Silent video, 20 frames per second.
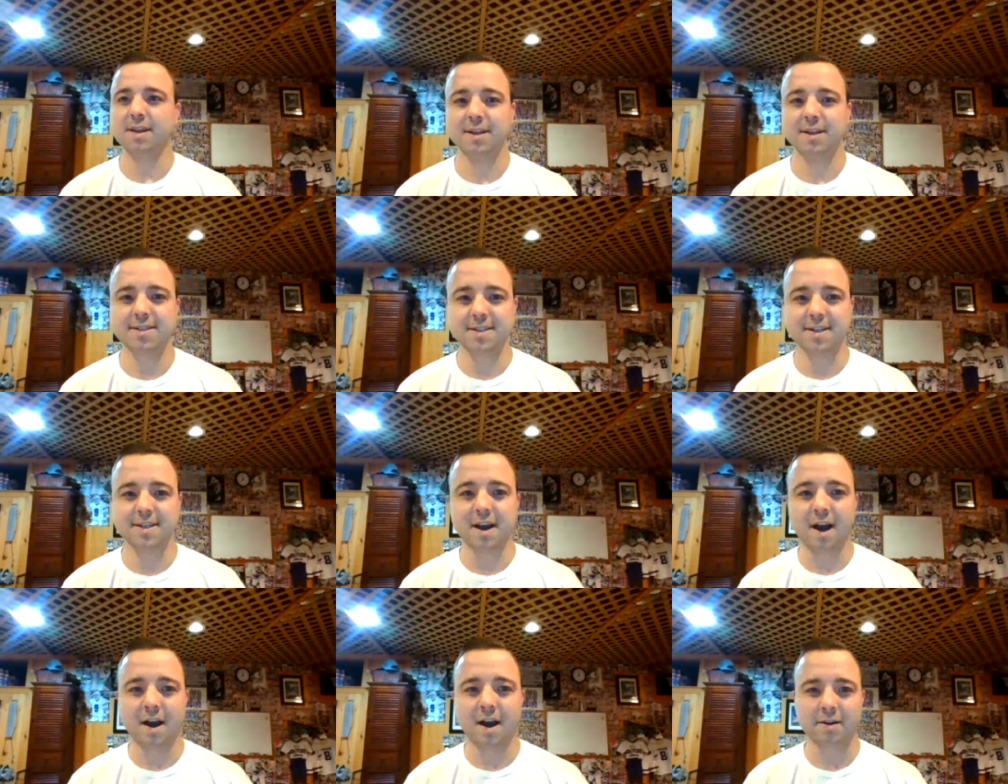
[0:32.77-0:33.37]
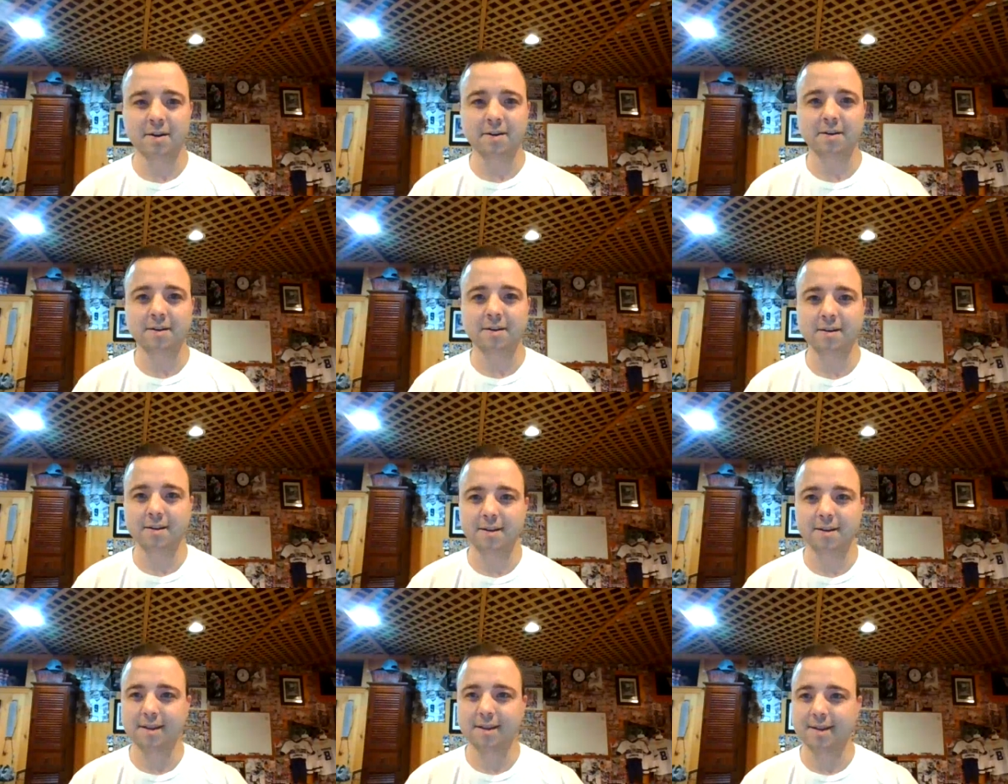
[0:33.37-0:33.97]
It's an honor.
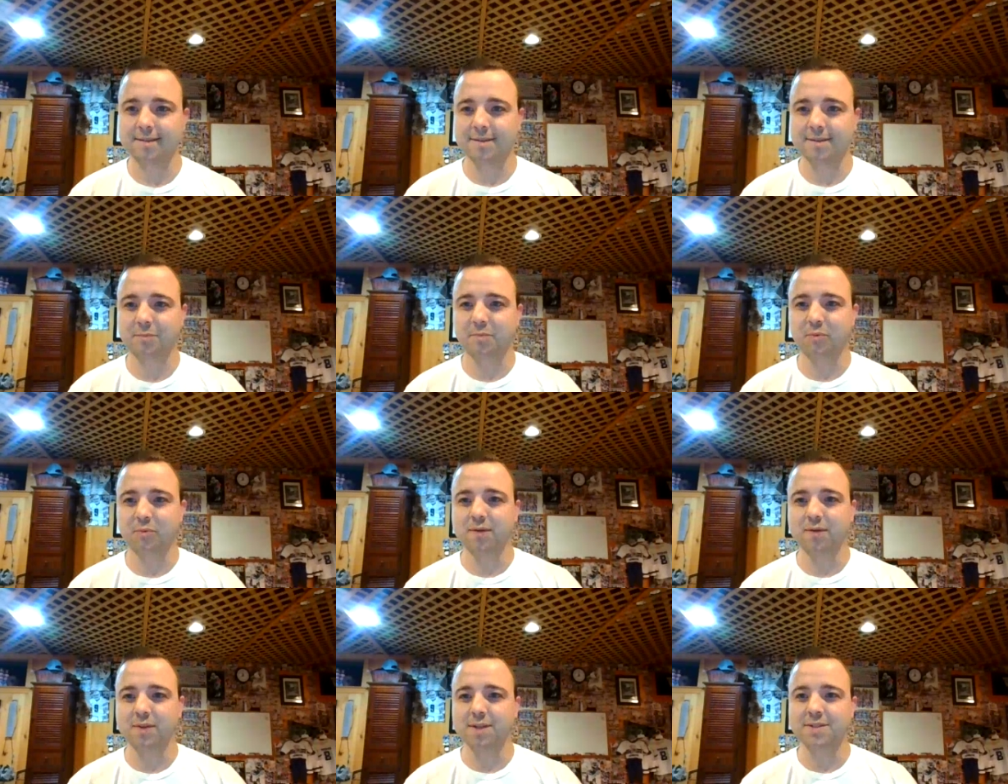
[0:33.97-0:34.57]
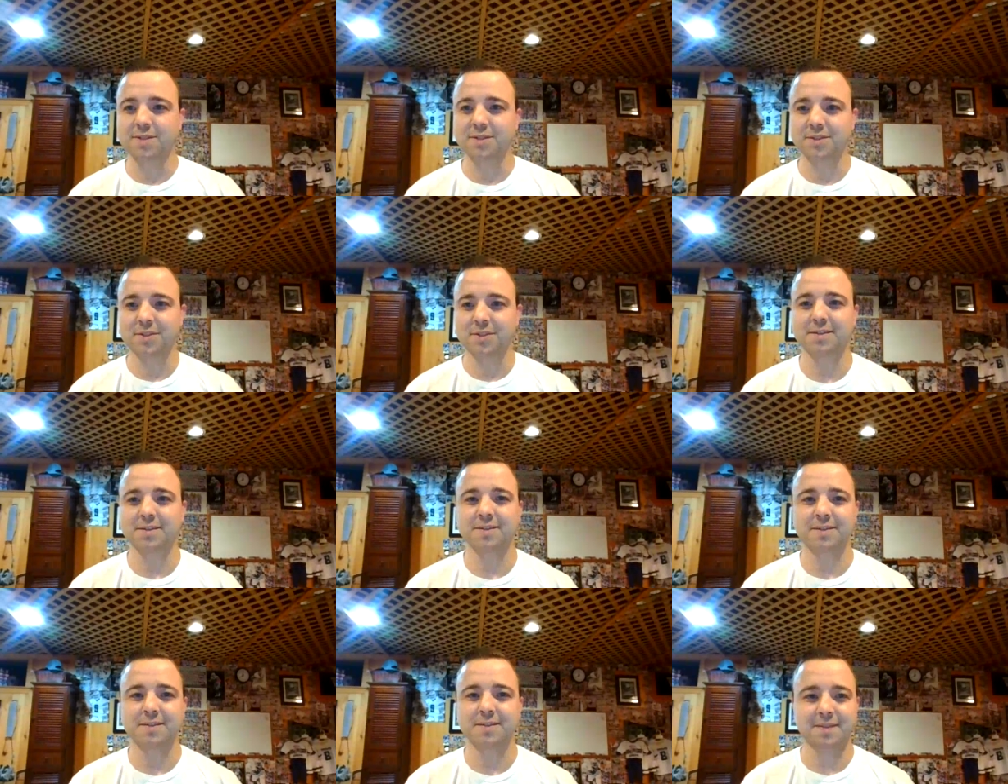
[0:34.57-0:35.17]
It's a privilege.